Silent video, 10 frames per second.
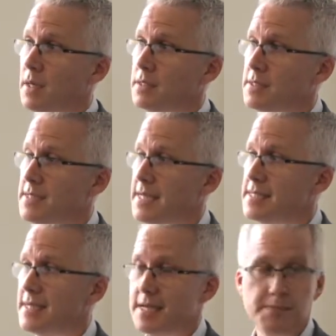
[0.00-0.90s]

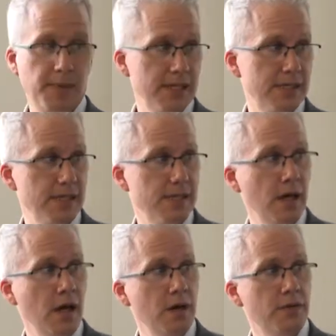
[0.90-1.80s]
disease databases,
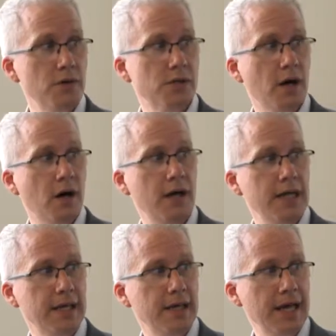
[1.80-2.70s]
those are
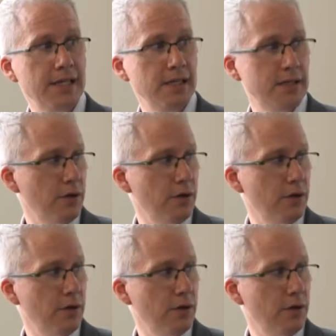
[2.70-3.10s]
highly connected.